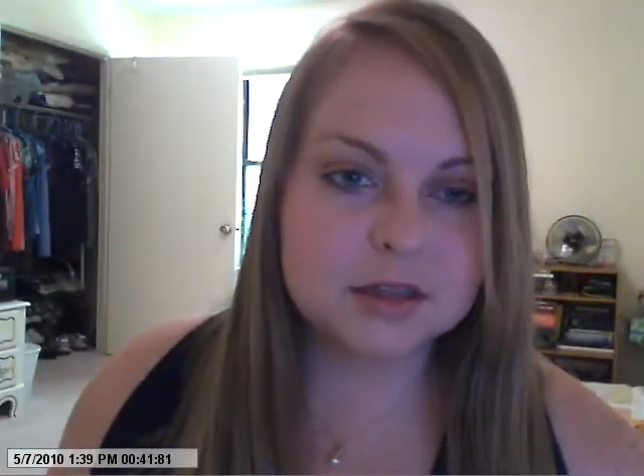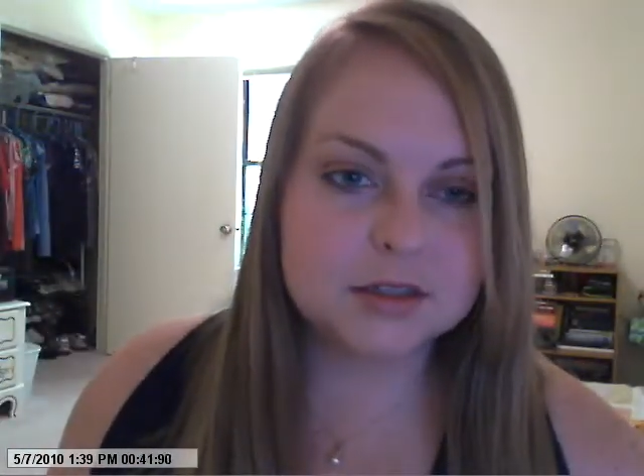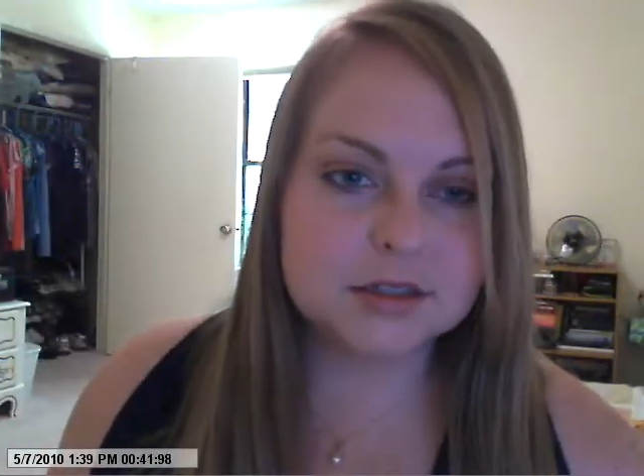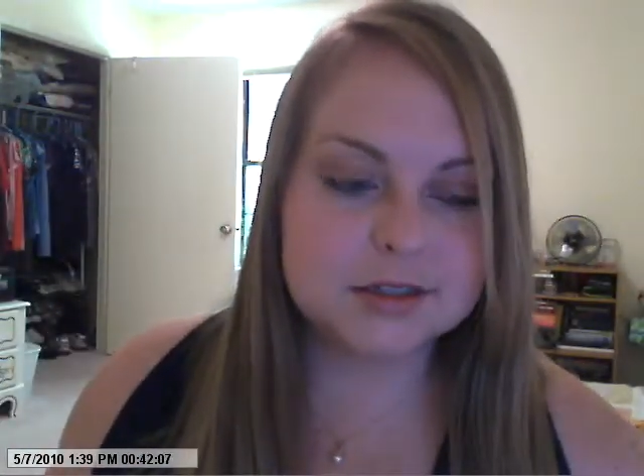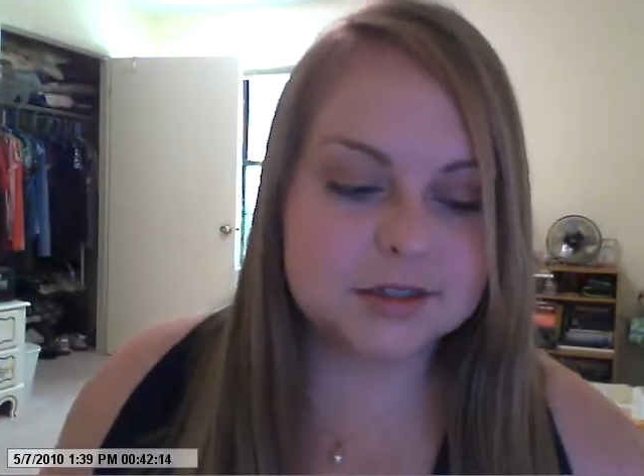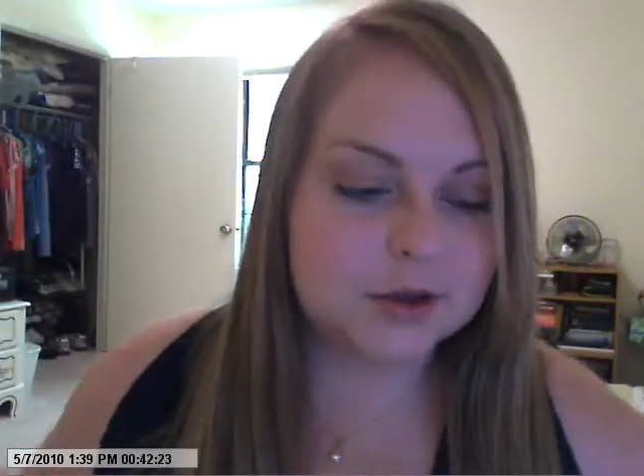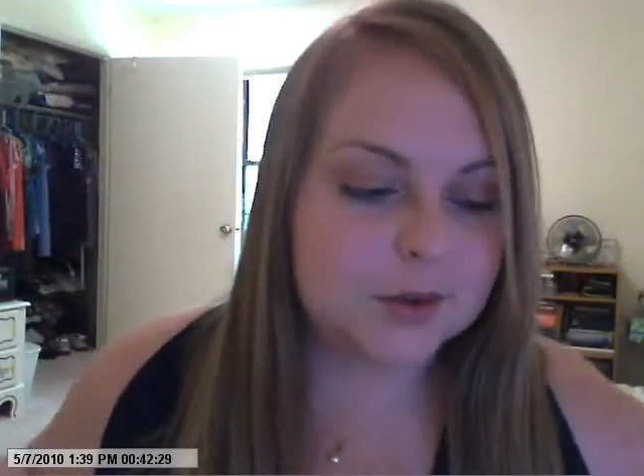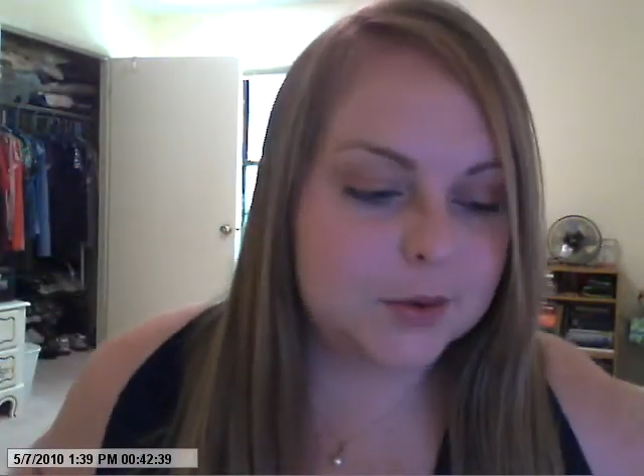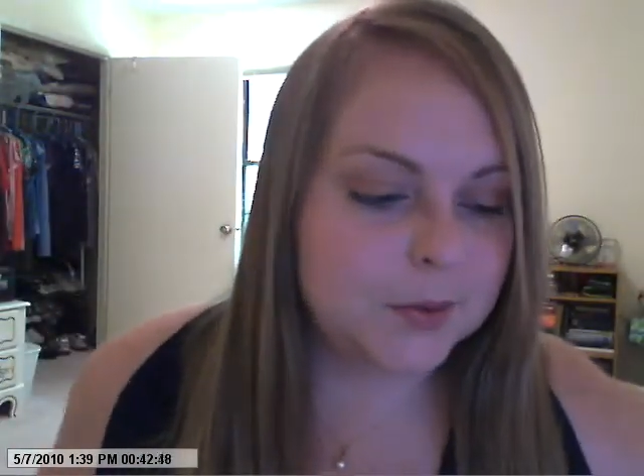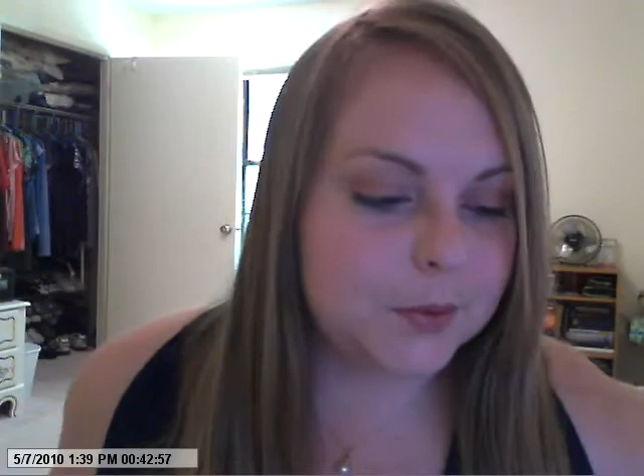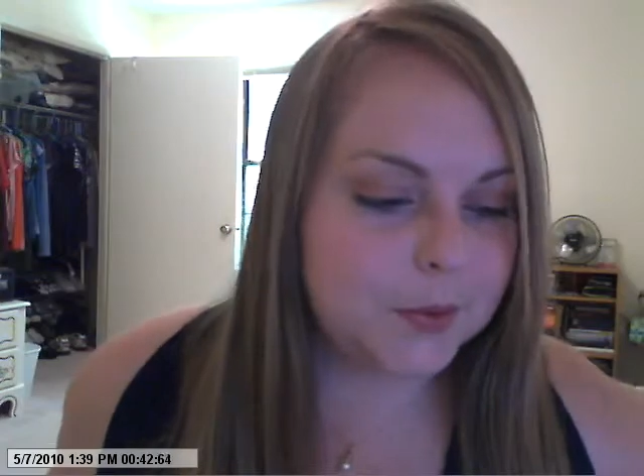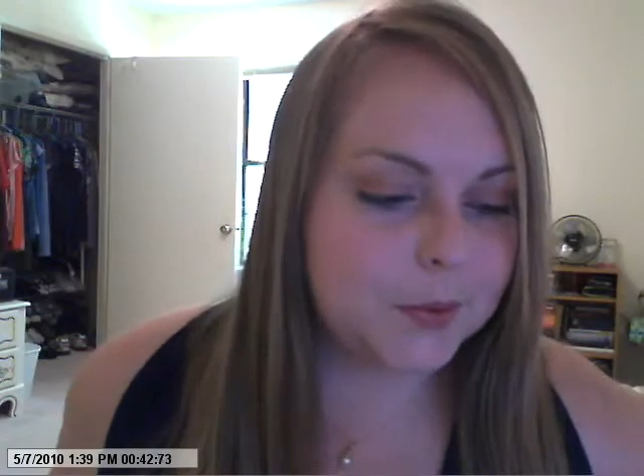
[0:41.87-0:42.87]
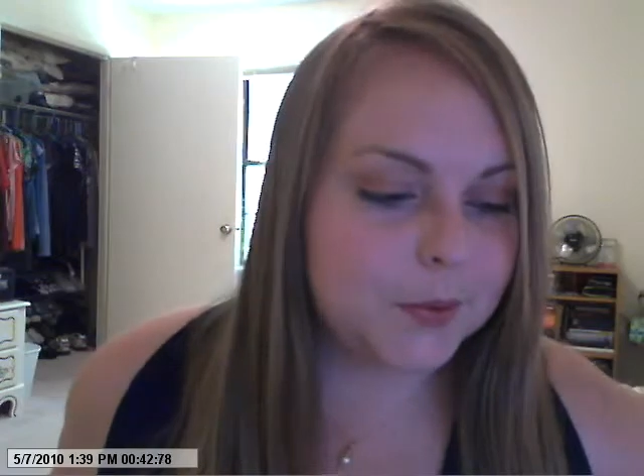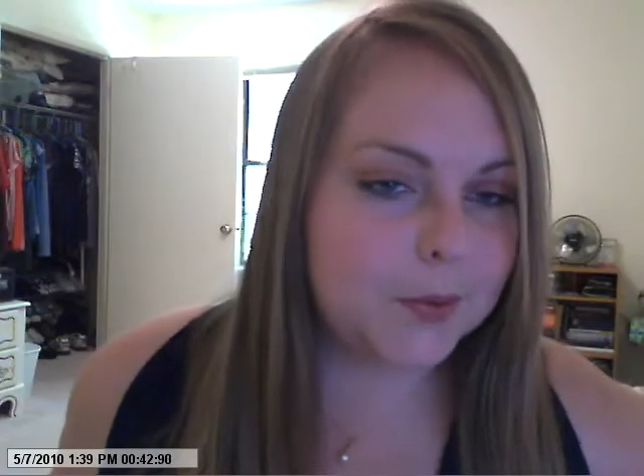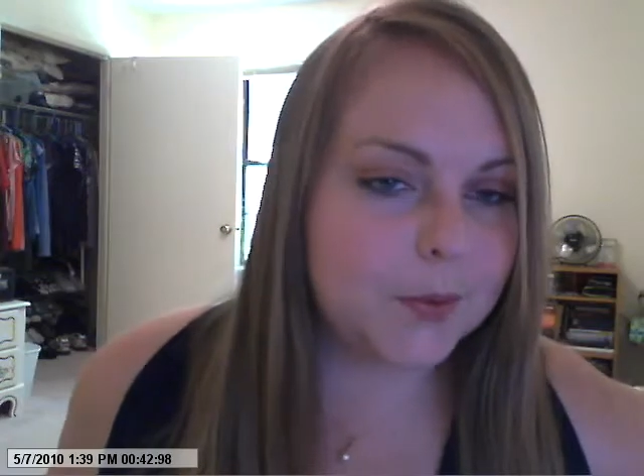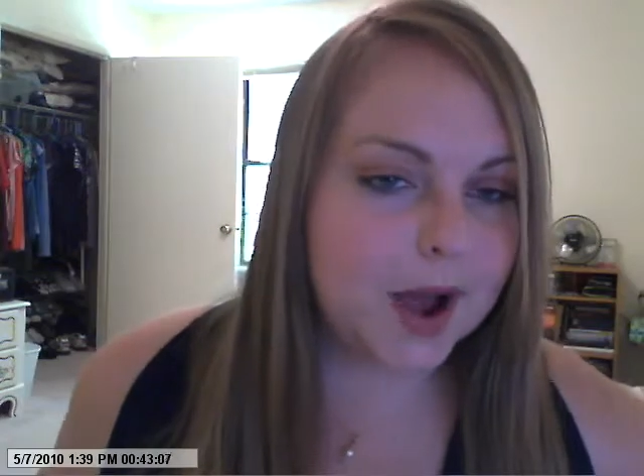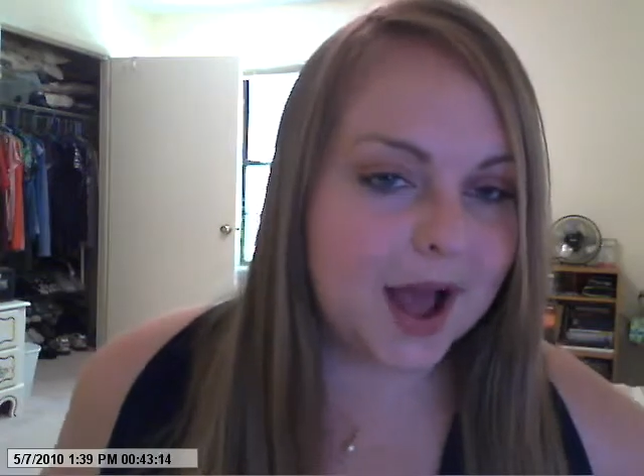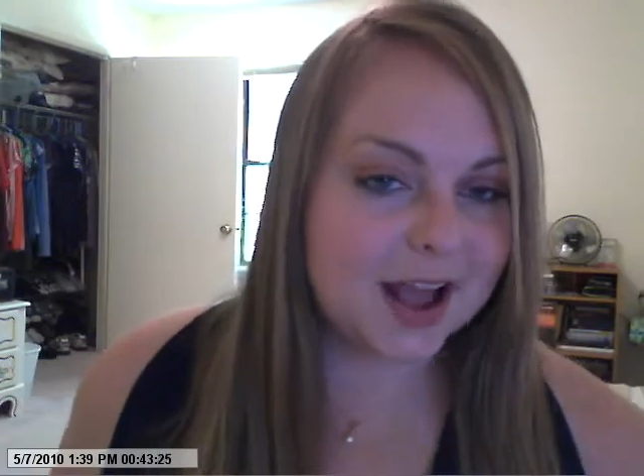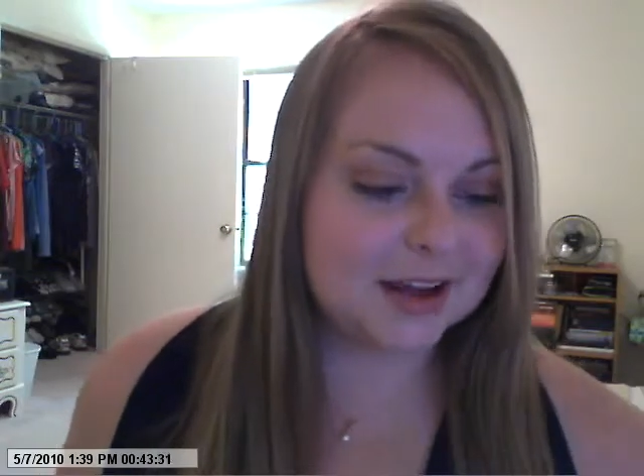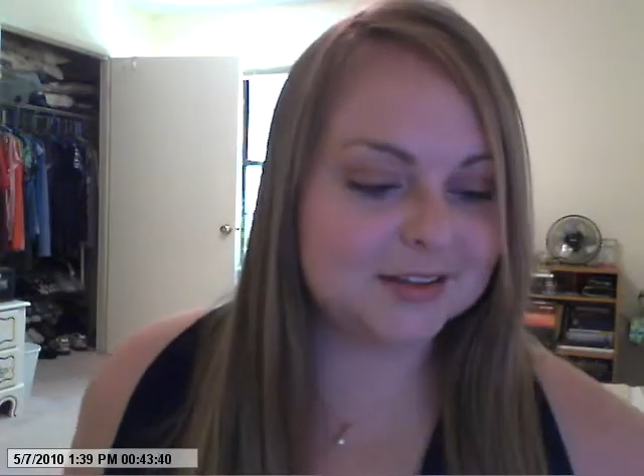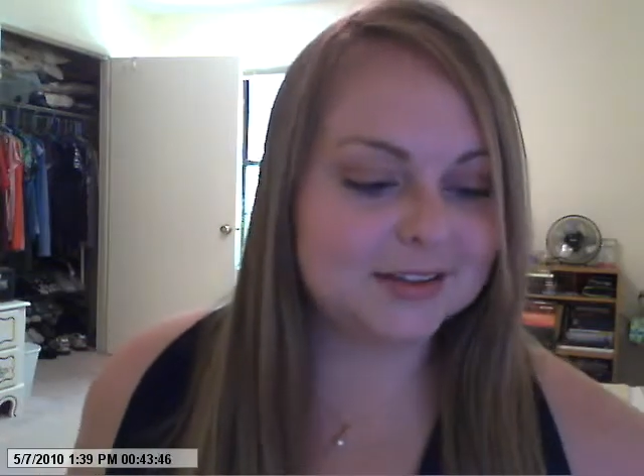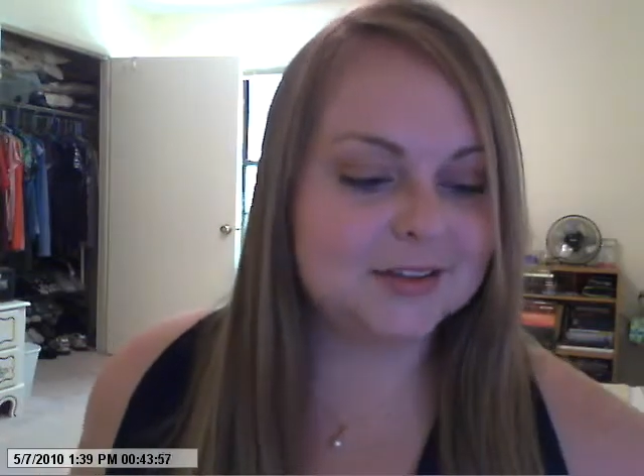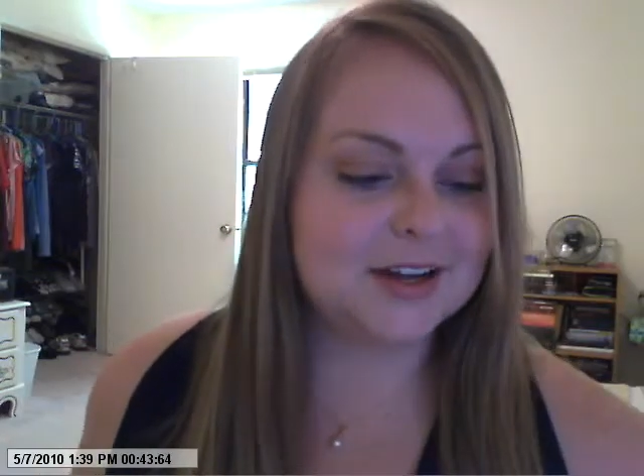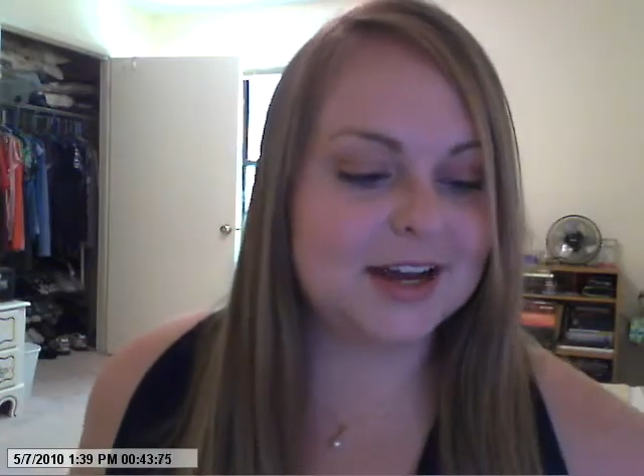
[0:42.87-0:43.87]
So I
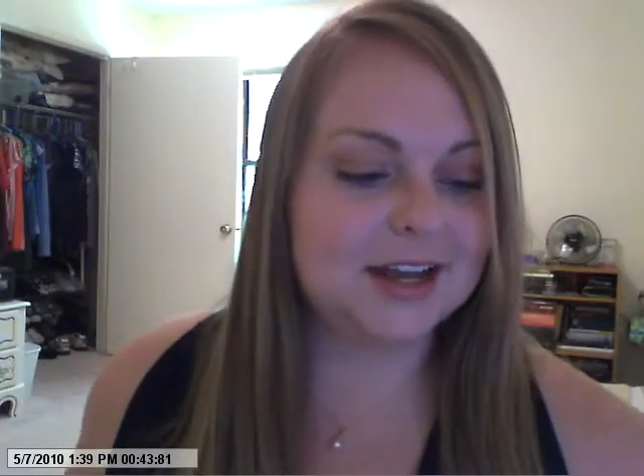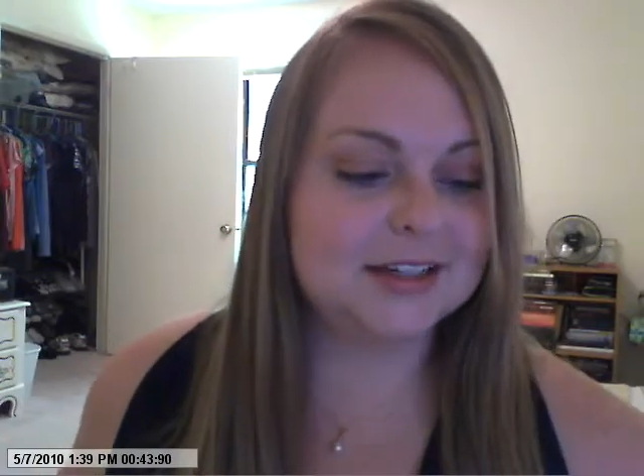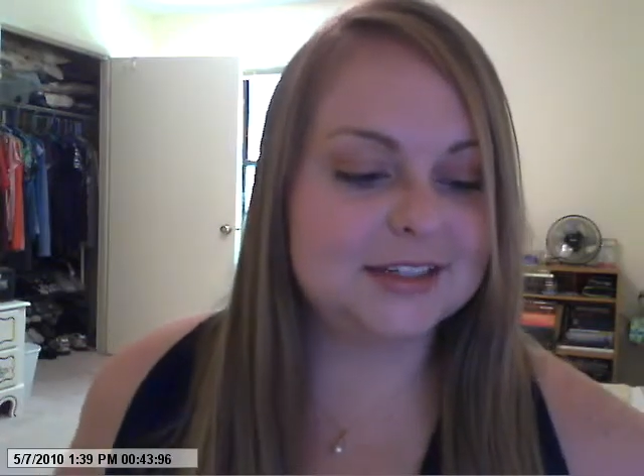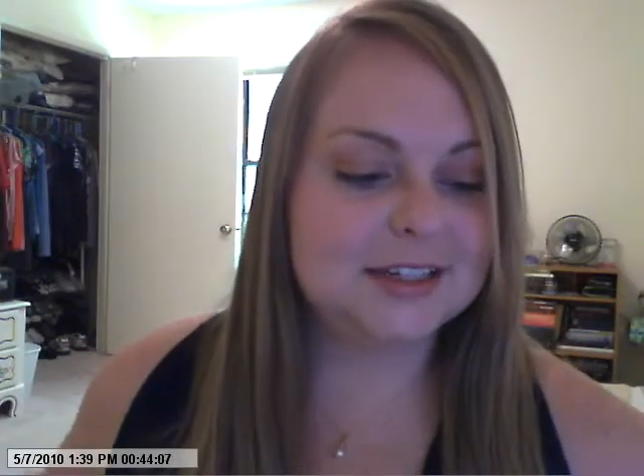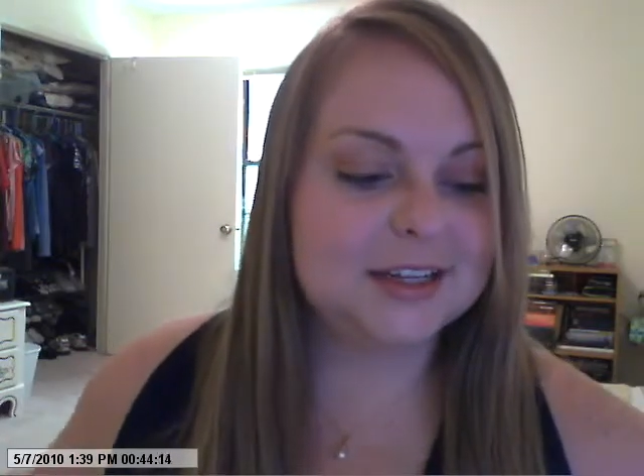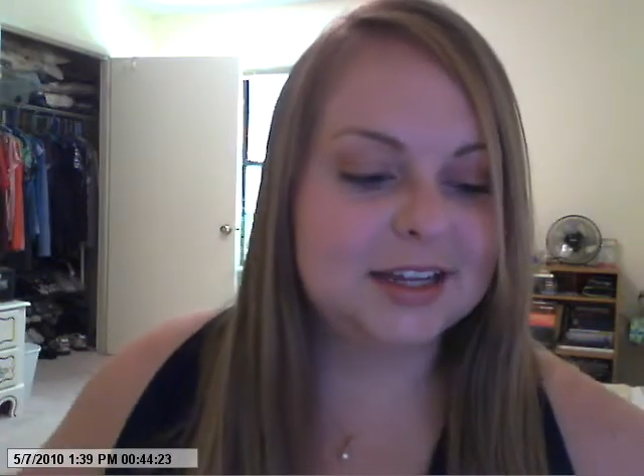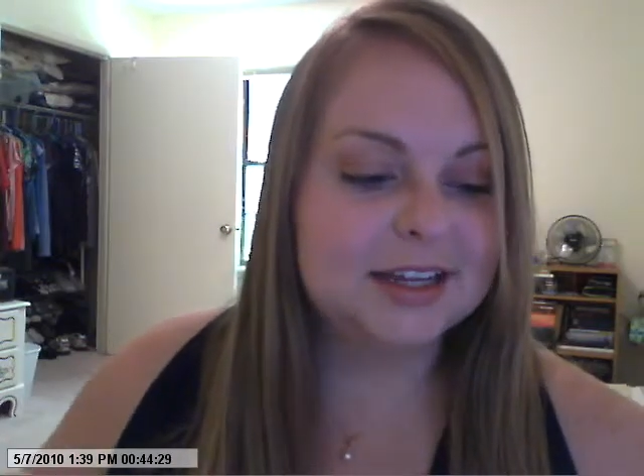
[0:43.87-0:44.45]
also got